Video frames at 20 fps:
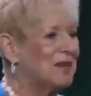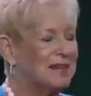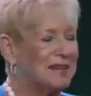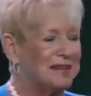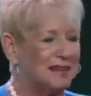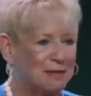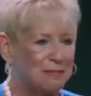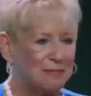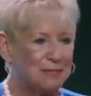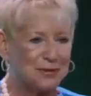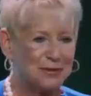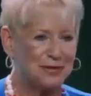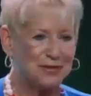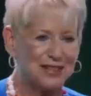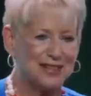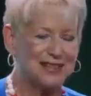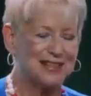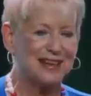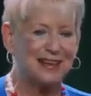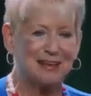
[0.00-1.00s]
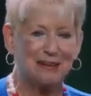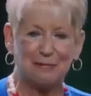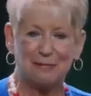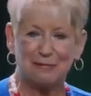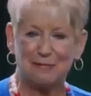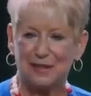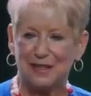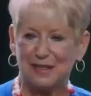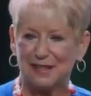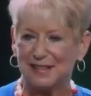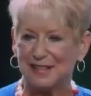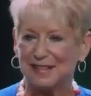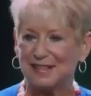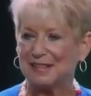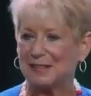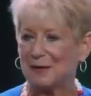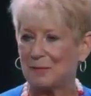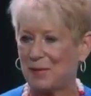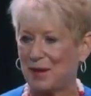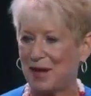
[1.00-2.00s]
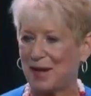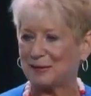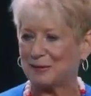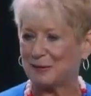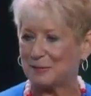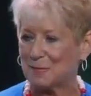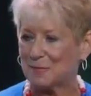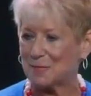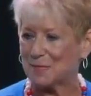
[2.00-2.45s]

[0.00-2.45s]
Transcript: that I pull this out because this is a bet.